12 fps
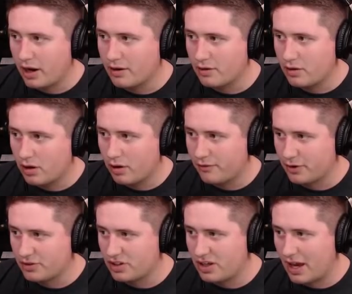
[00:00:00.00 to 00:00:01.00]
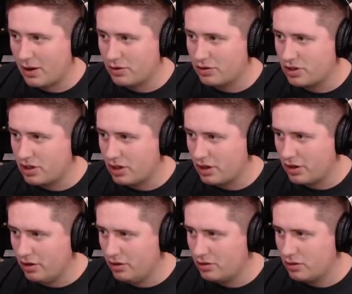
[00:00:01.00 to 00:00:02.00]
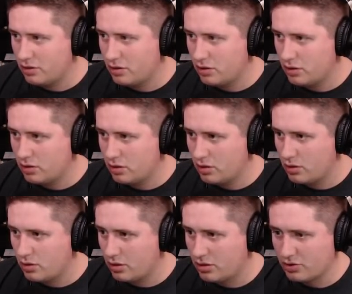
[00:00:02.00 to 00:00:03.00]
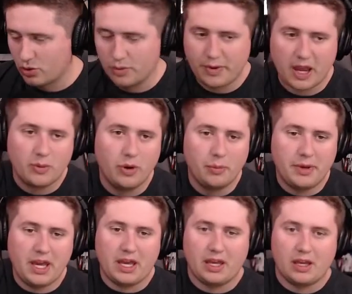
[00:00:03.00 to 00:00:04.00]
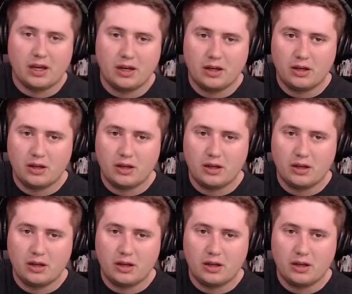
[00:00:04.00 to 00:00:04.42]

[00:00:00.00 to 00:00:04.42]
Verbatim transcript: Alright, our first encounter here in Azure Bay will be...